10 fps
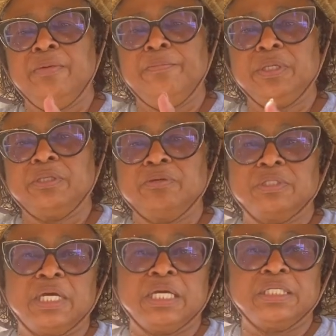Put those
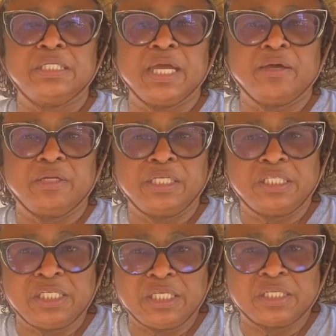guns down in
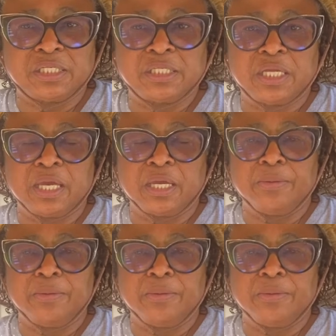Jesus' name.